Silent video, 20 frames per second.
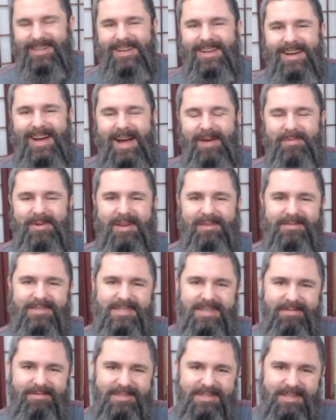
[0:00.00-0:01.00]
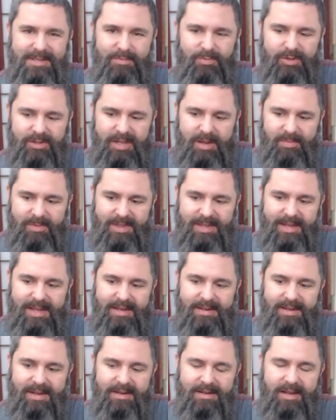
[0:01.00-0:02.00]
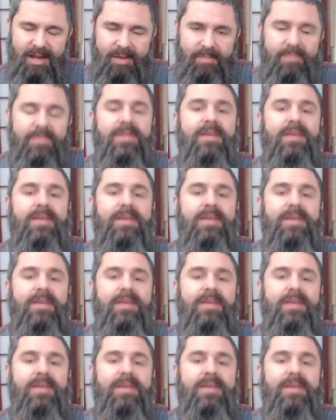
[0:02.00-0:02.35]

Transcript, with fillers: I'm Kevin Stevenson with GetMeTheGeek.com,